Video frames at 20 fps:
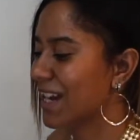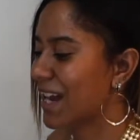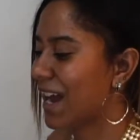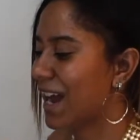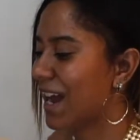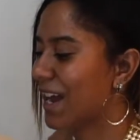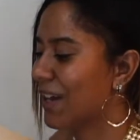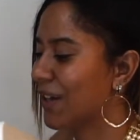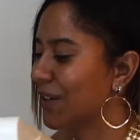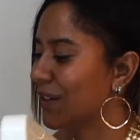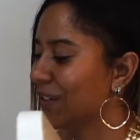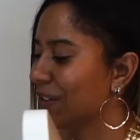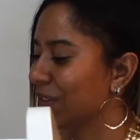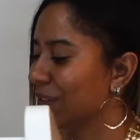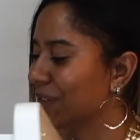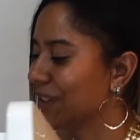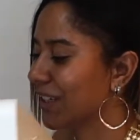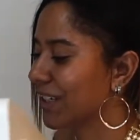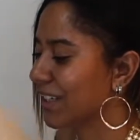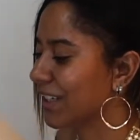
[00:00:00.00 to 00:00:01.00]
how
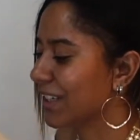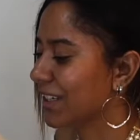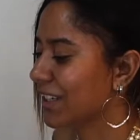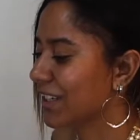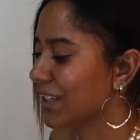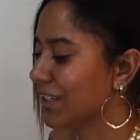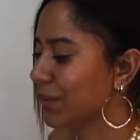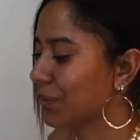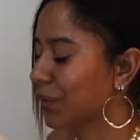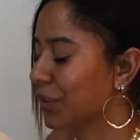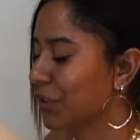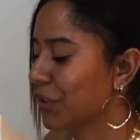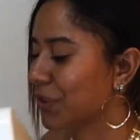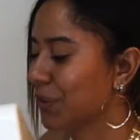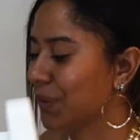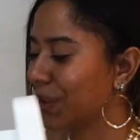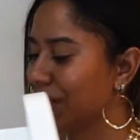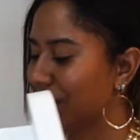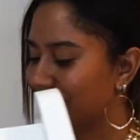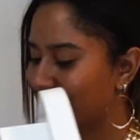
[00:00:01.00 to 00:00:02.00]
annoying it is when you're
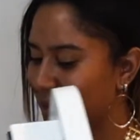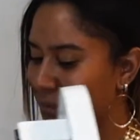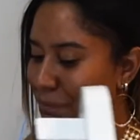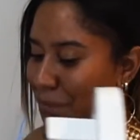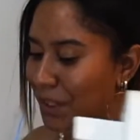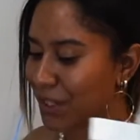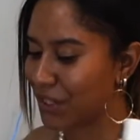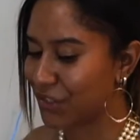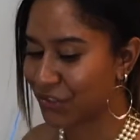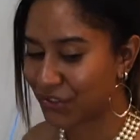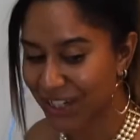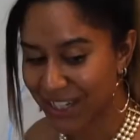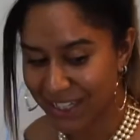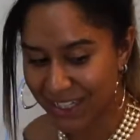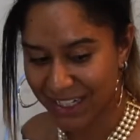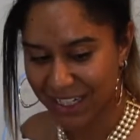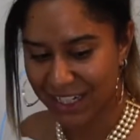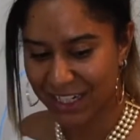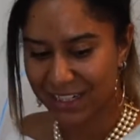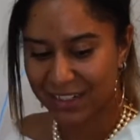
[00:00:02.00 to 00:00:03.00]
doing like big
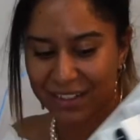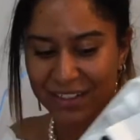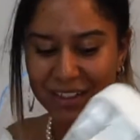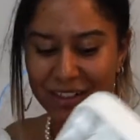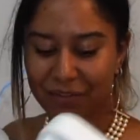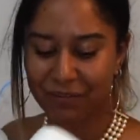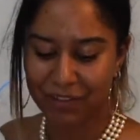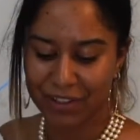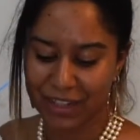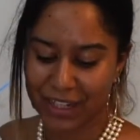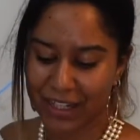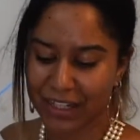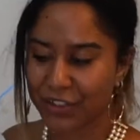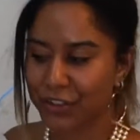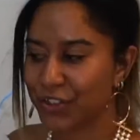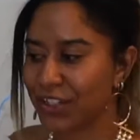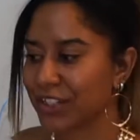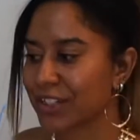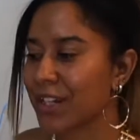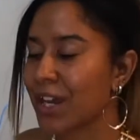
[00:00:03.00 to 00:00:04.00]
dresses and stuff like that, and
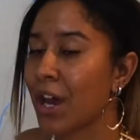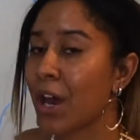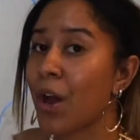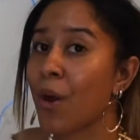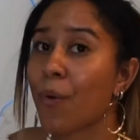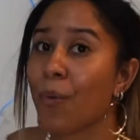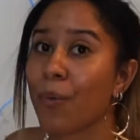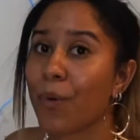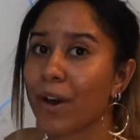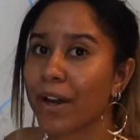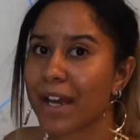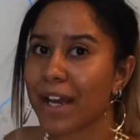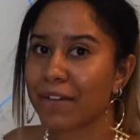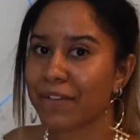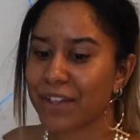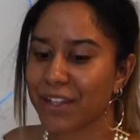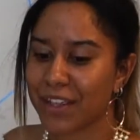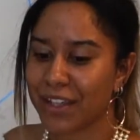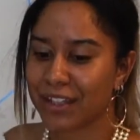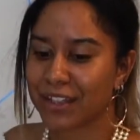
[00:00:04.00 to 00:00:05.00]
you just want
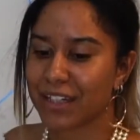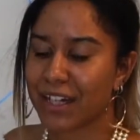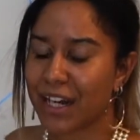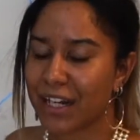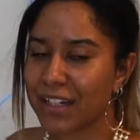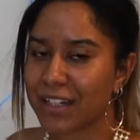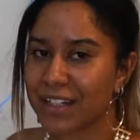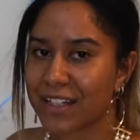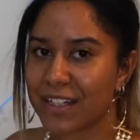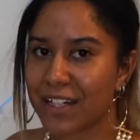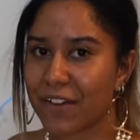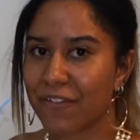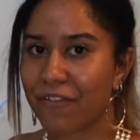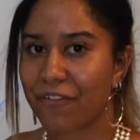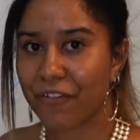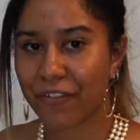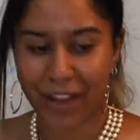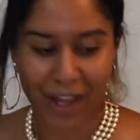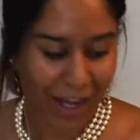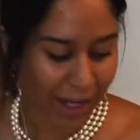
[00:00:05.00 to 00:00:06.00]
everything to kind of sit
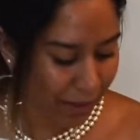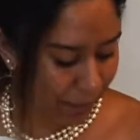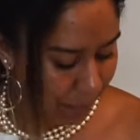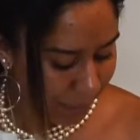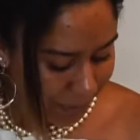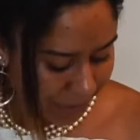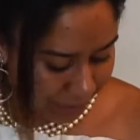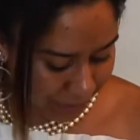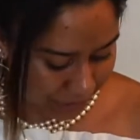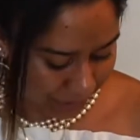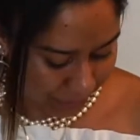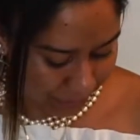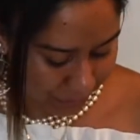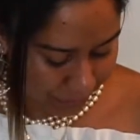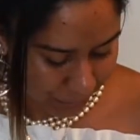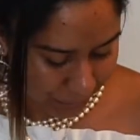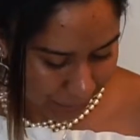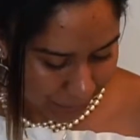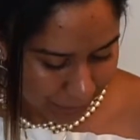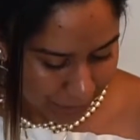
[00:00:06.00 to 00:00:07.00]
flat while
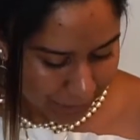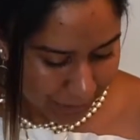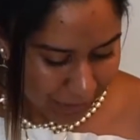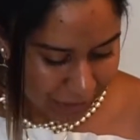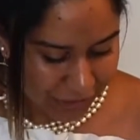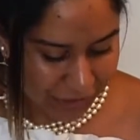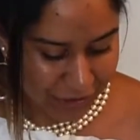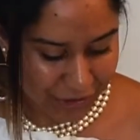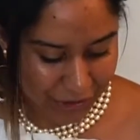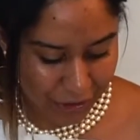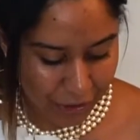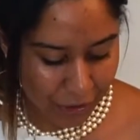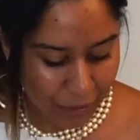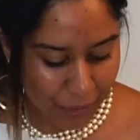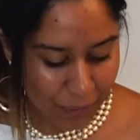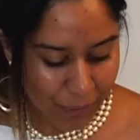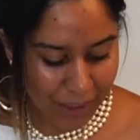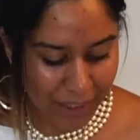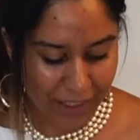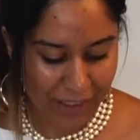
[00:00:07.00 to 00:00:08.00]
you sew,
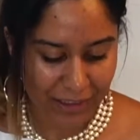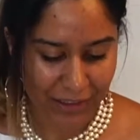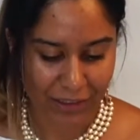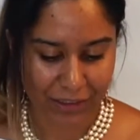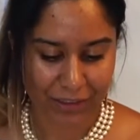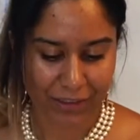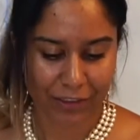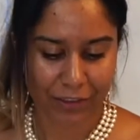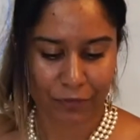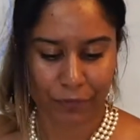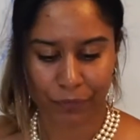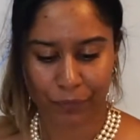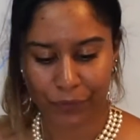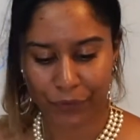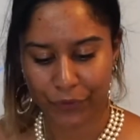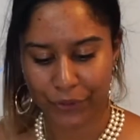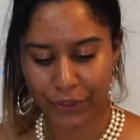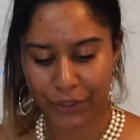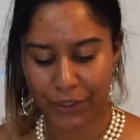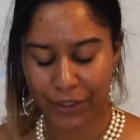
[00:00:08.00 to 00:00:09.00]
and
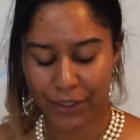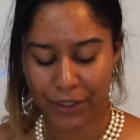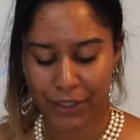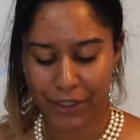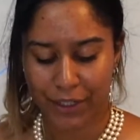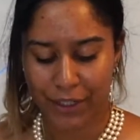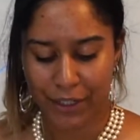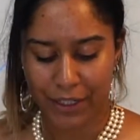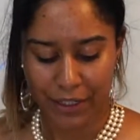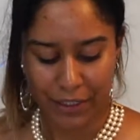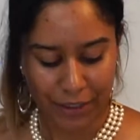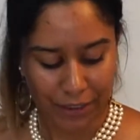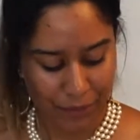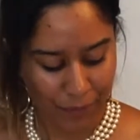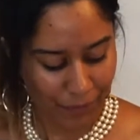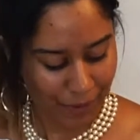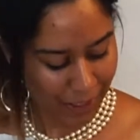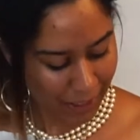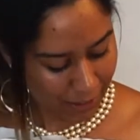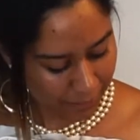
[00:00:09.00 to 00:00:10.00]
you
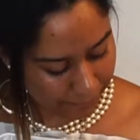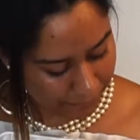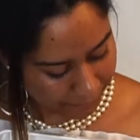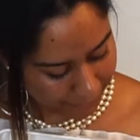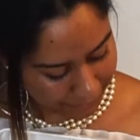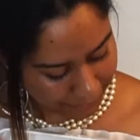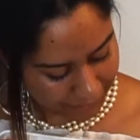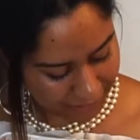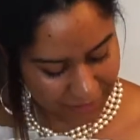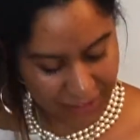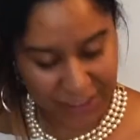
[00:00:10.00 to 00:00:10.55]
don't have like the